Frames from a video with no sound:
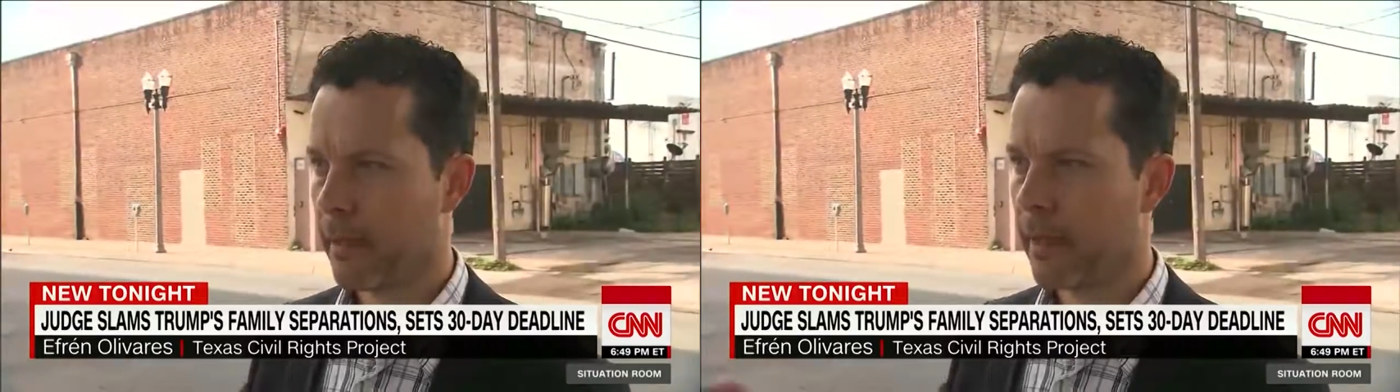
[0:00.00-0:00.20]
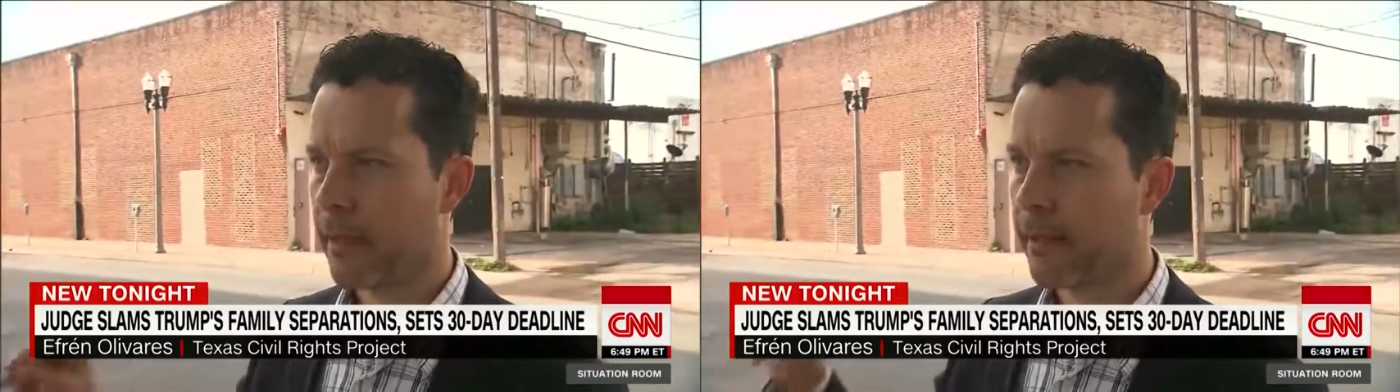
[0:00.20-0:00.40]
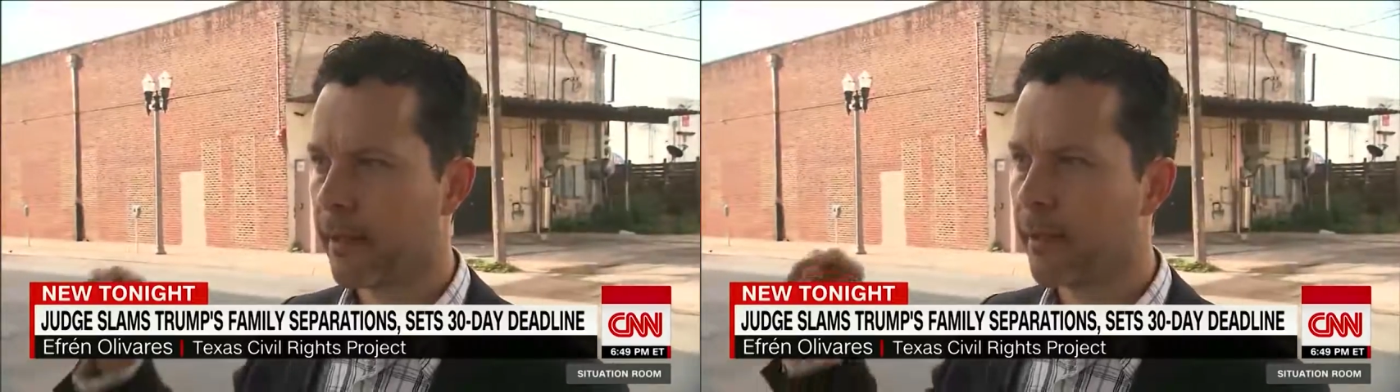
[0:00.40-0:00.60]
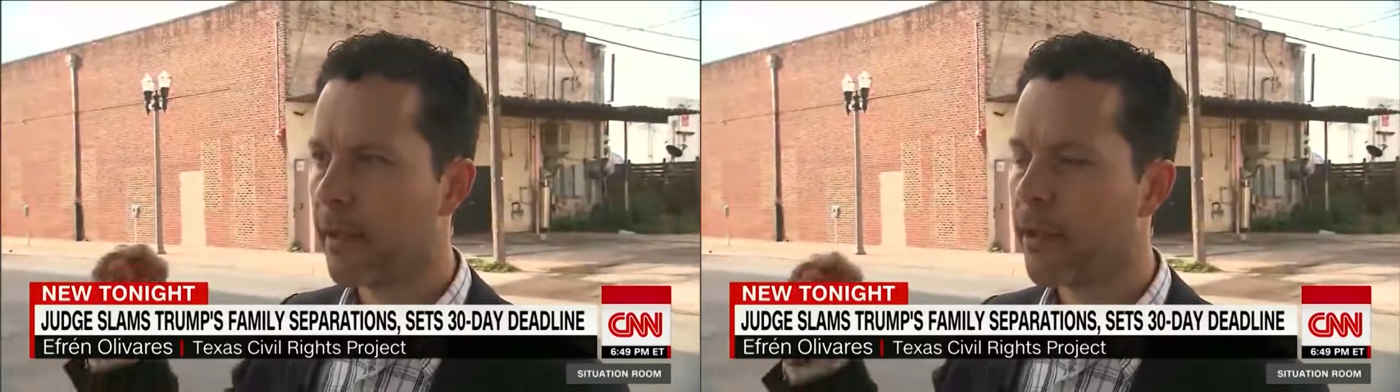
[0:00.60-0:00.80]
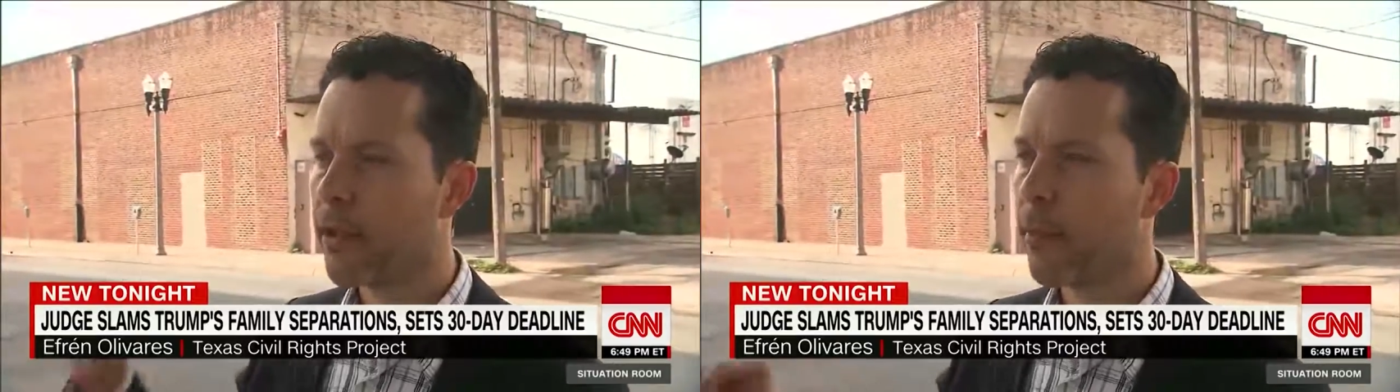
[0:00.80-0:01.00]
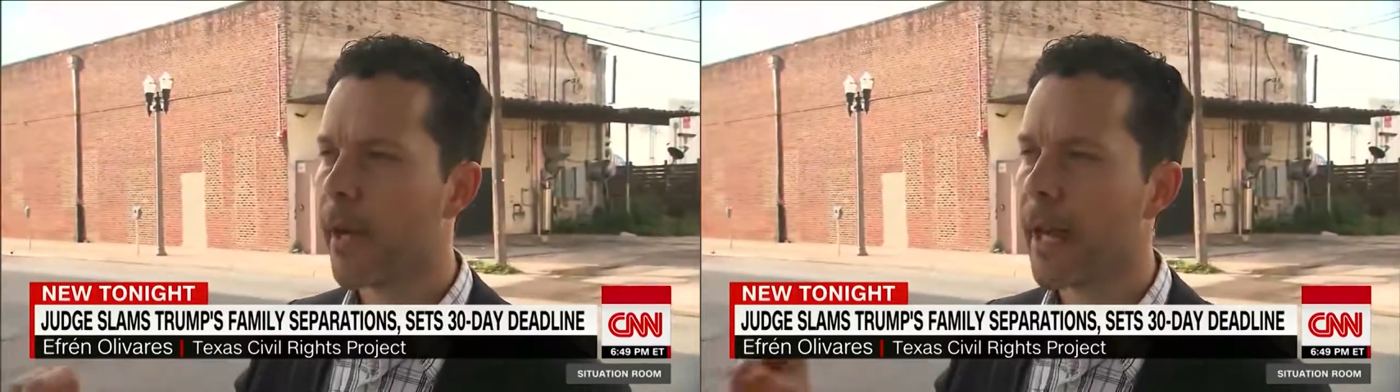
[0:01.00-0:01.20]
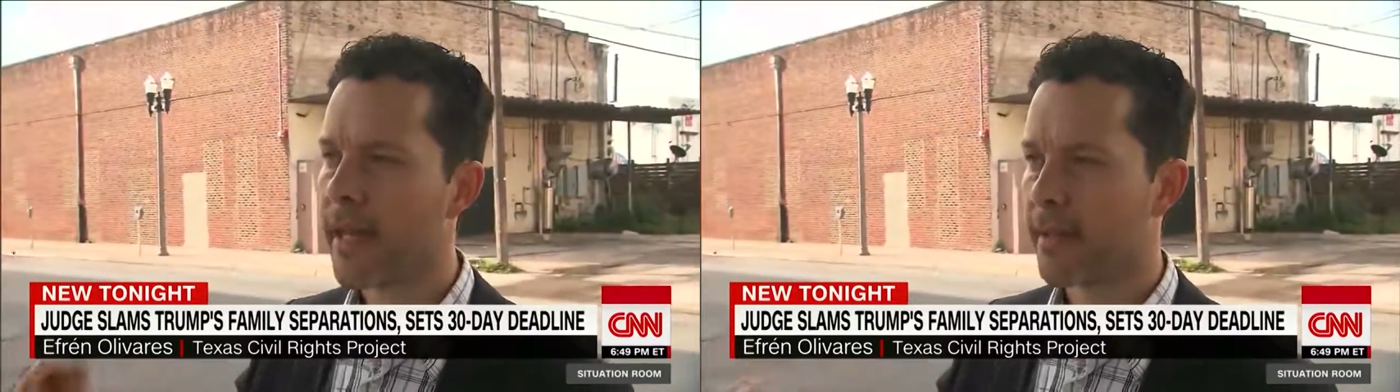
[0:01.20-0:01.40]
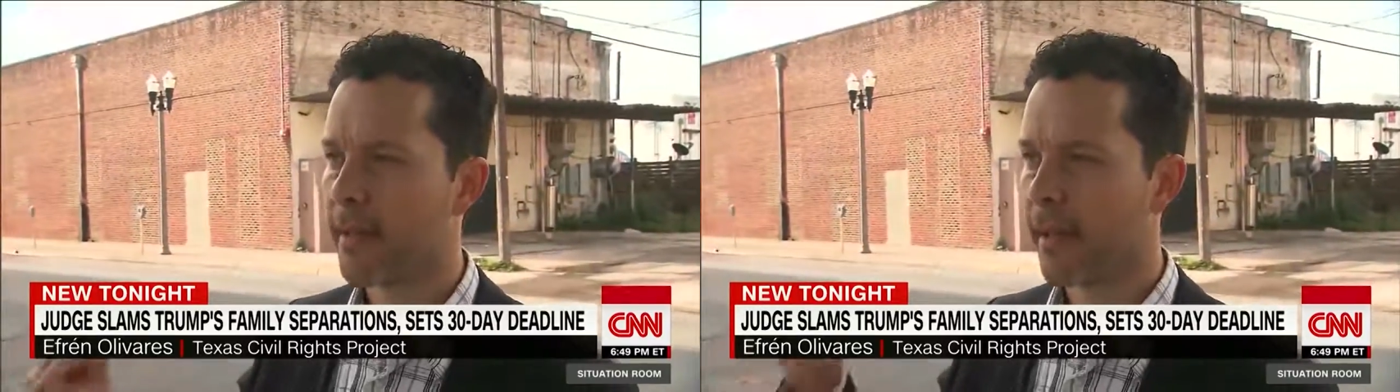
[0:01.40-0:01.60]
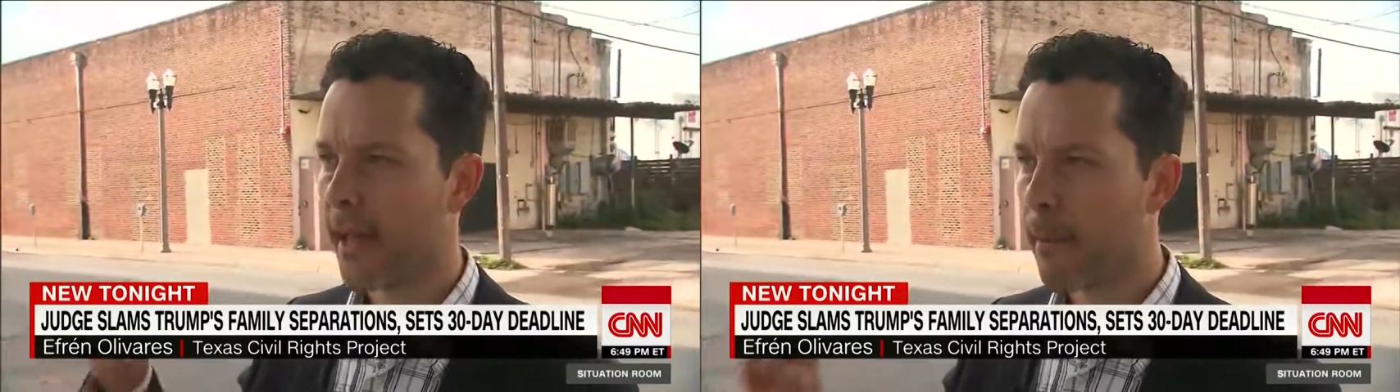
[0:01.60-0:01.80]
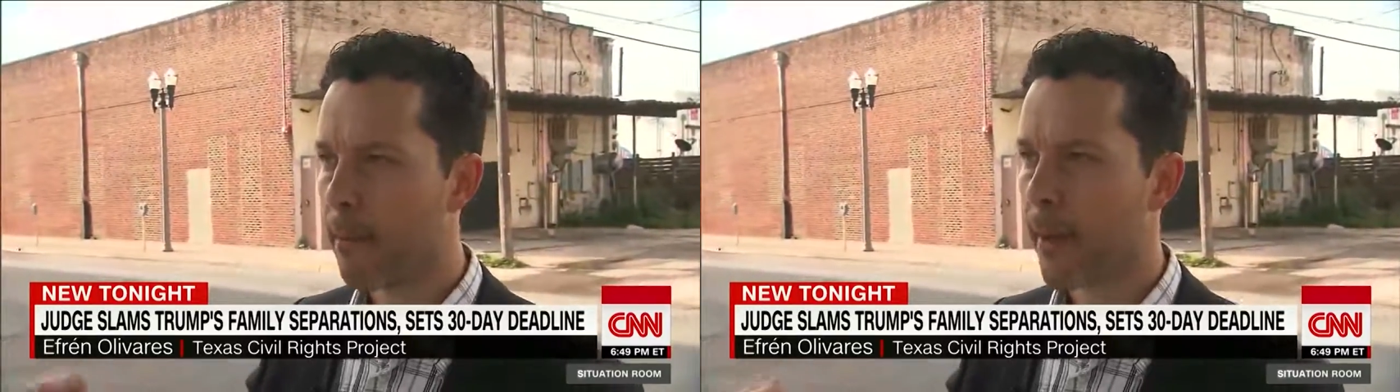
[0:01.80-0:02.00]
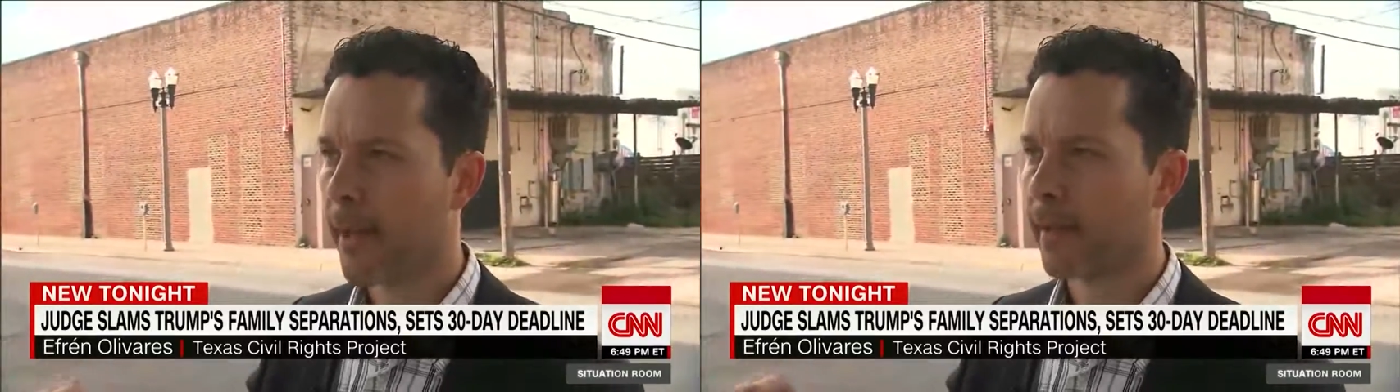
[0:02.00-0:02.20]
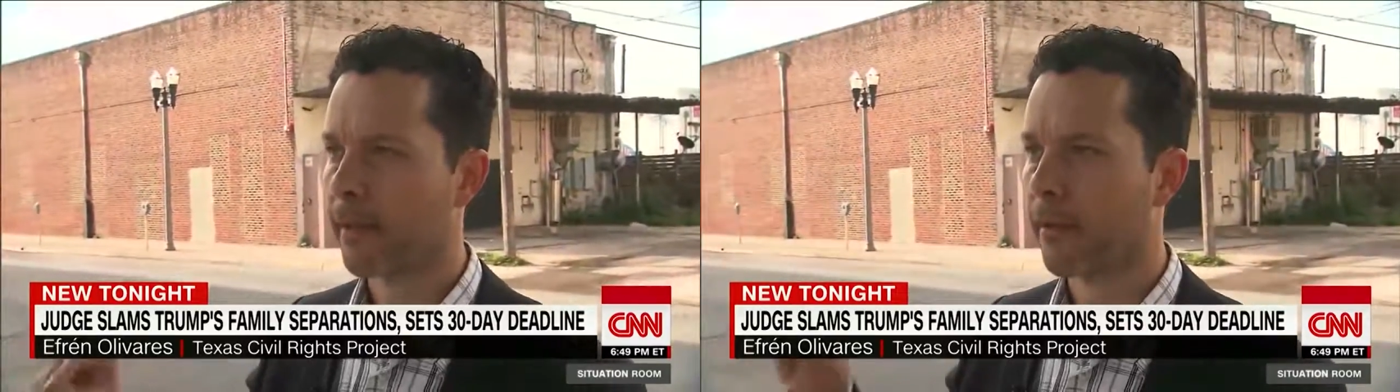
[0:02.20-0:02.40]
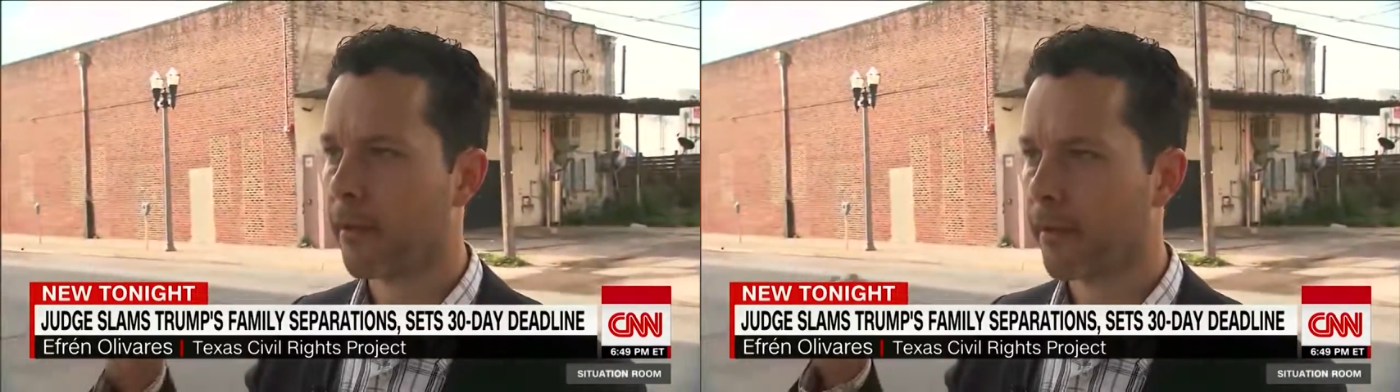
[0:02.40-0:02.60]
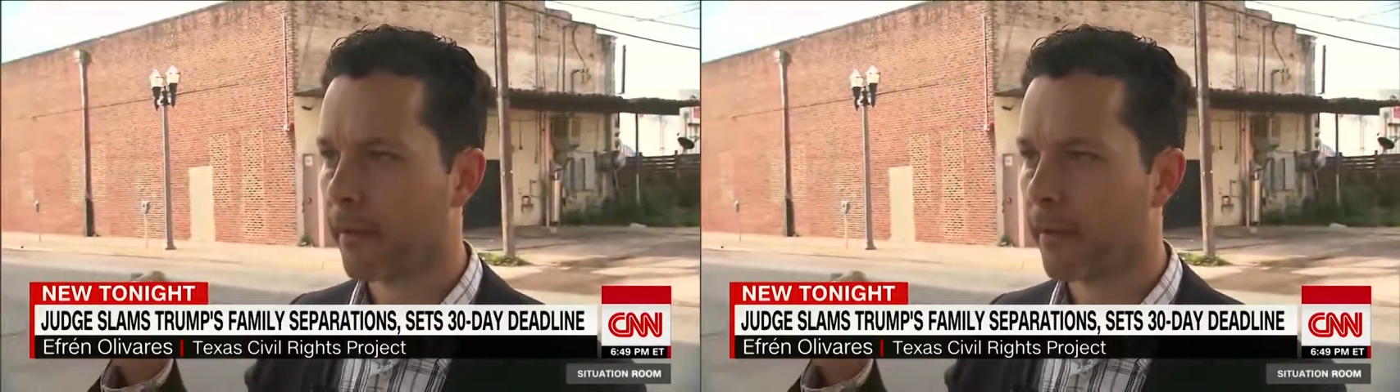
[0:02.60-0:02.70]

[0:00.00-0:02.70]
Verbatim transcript: It's a dehumanizing impact of